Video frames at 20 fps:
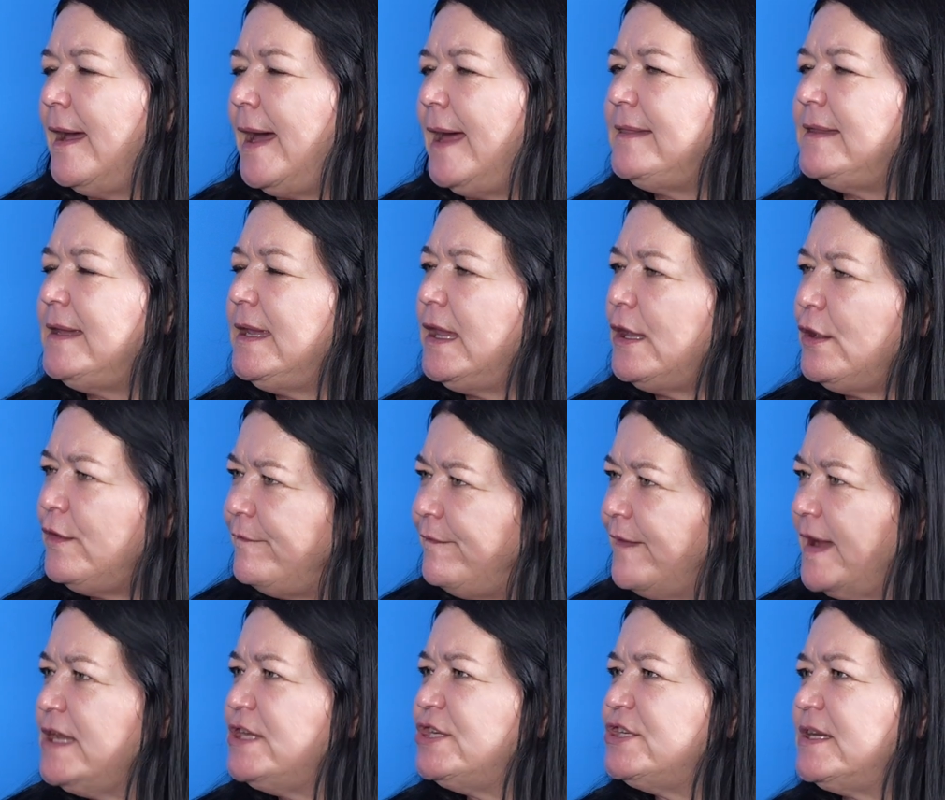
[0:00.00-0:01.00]
I think
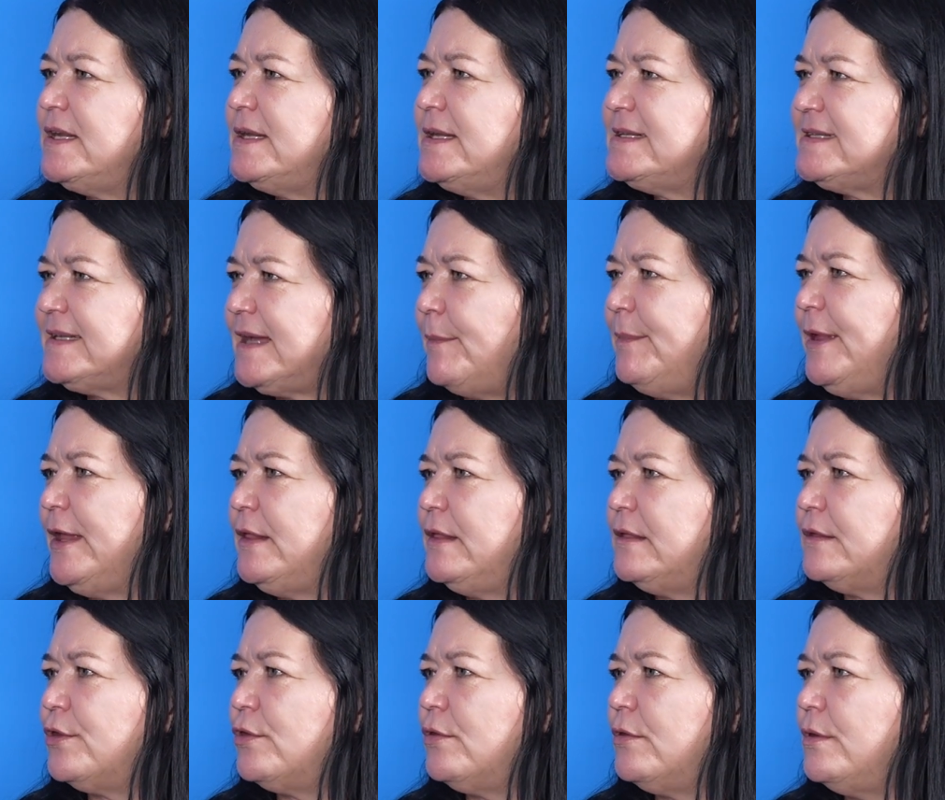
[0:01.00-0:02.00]
innovation is coming
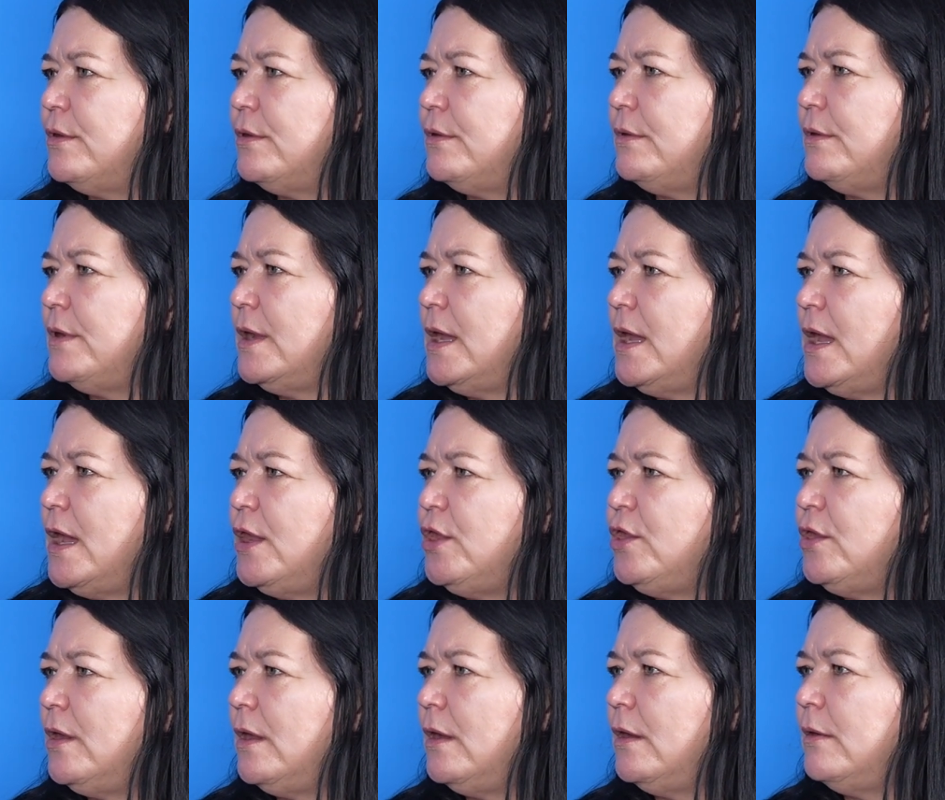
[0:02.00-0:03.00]
through,
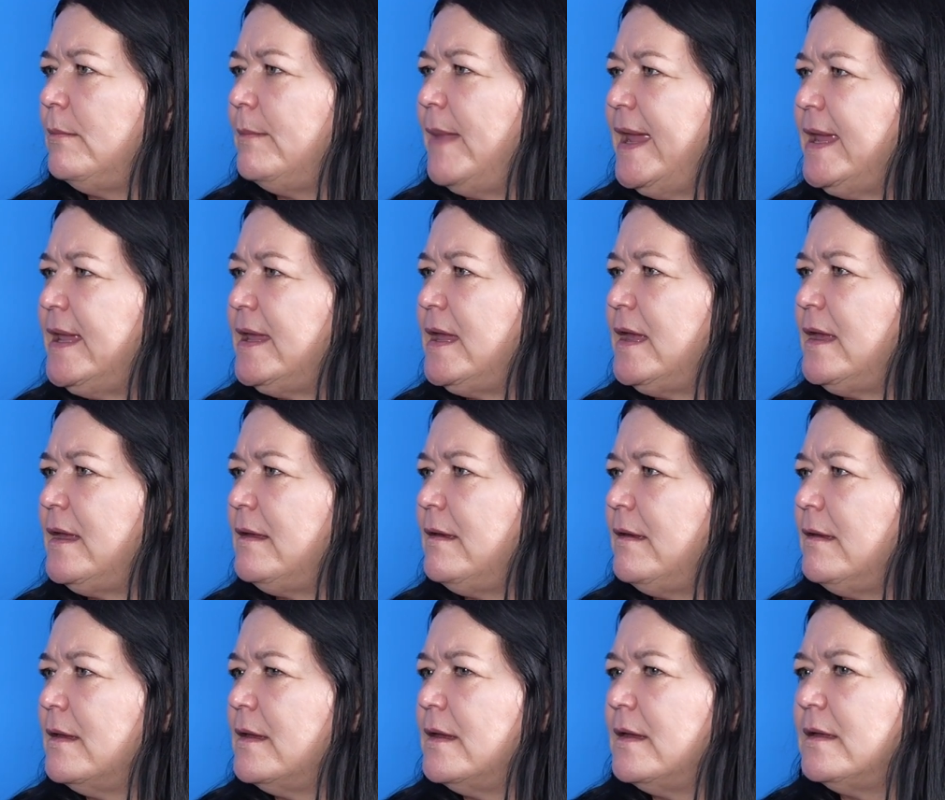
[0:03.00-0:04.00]

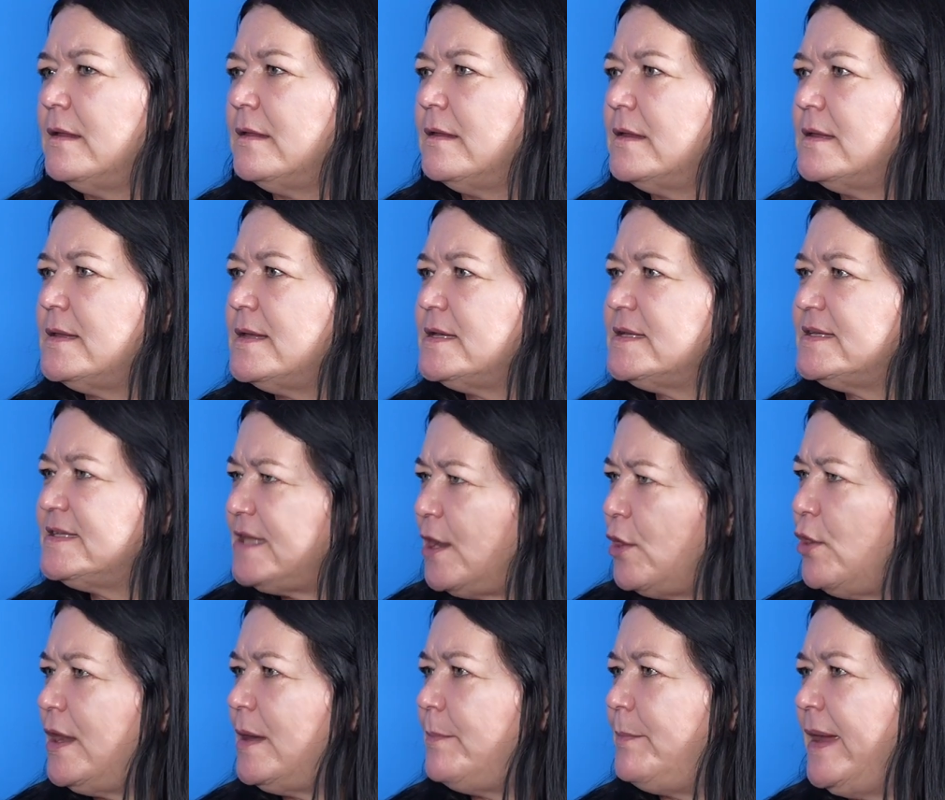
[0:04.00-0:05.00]
making
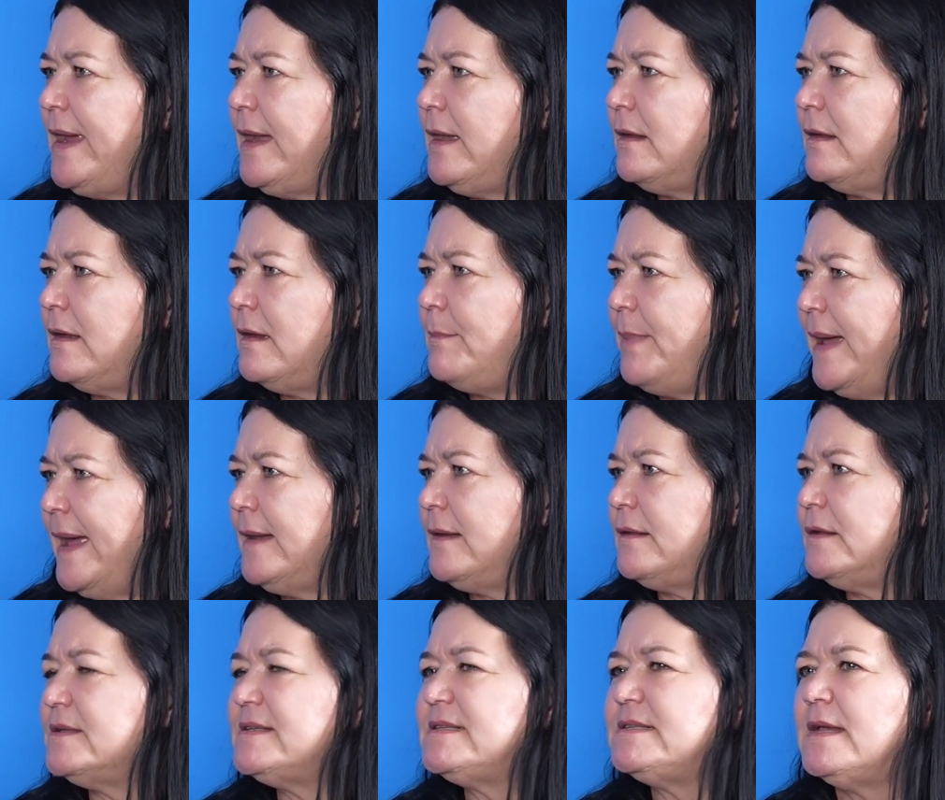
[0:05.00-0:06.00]
solar
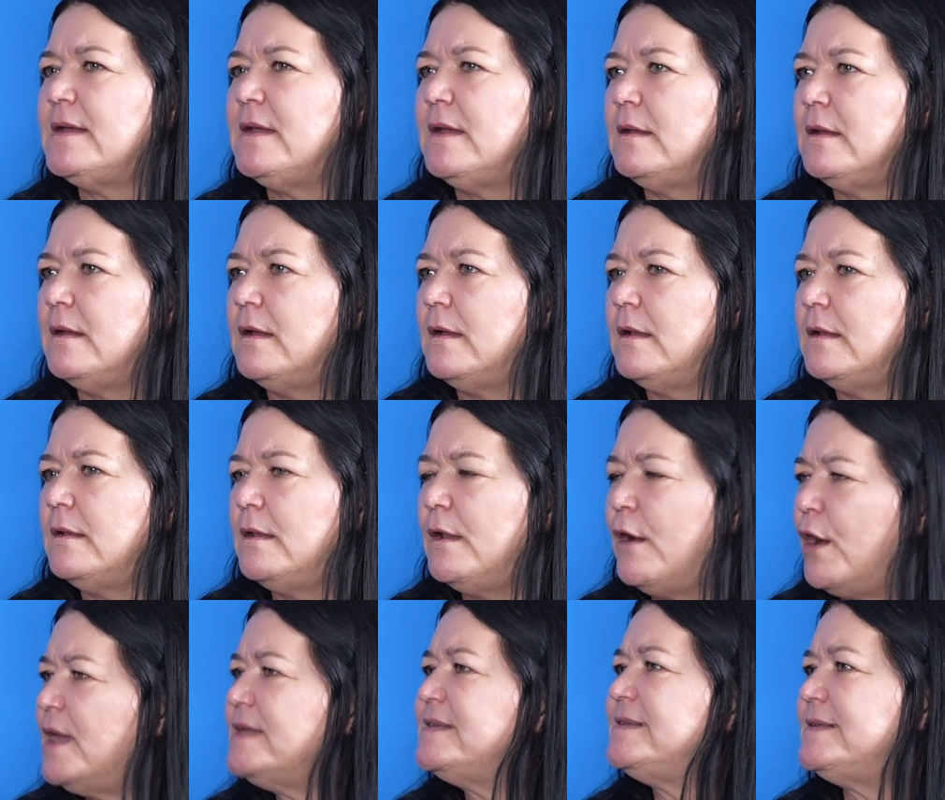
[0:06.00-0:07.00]
panels
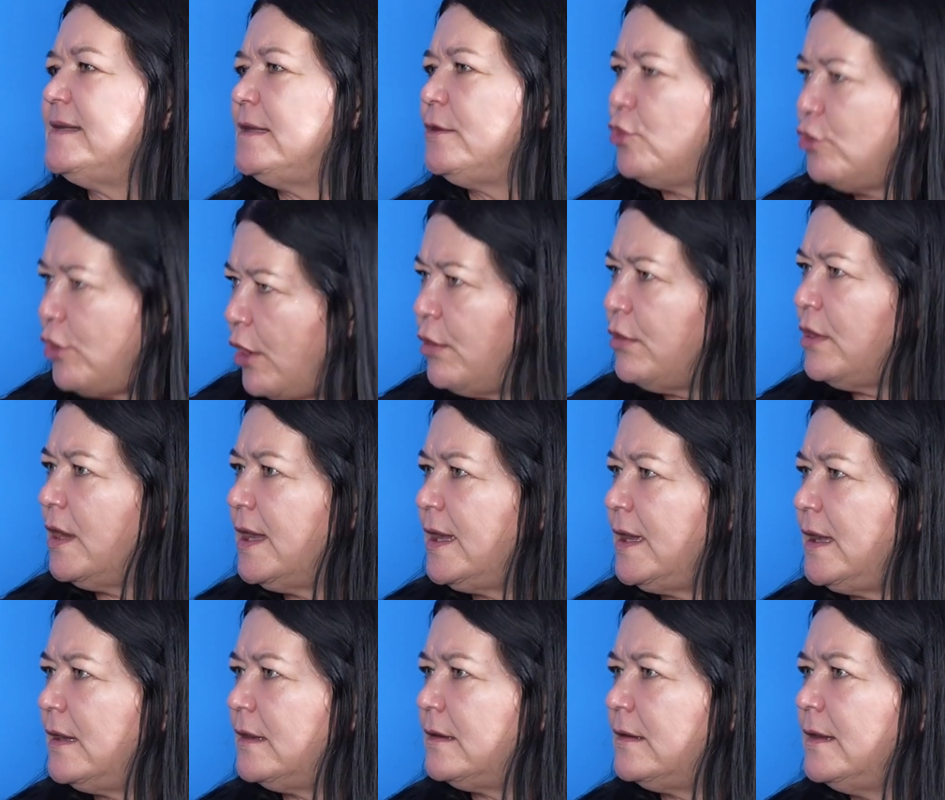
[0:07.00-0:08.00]
lasting
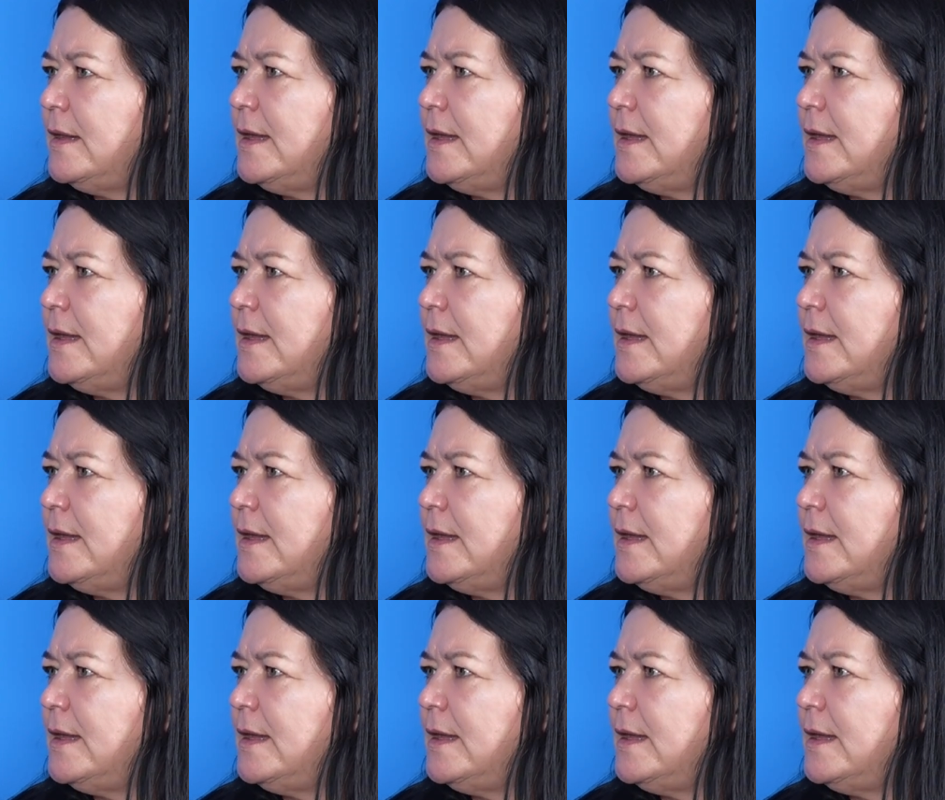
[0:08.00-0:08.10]
longer.